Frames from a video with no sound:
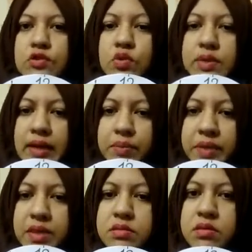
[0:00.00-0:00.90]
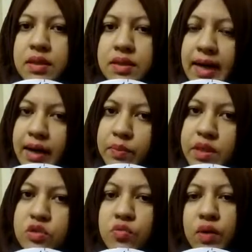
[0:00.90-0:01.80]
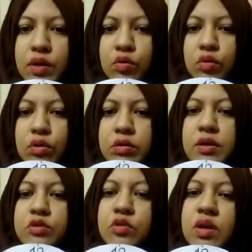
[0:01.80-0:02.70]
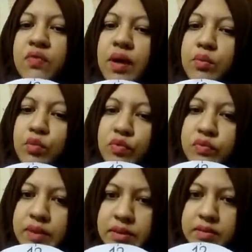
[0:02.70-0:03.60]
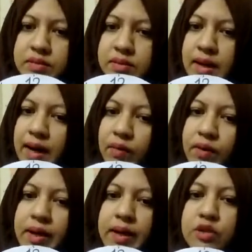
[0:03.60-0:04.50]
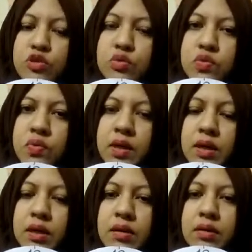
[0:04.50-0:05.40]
So that means the time is 1 o'clock. So if I move this hour hand to 3,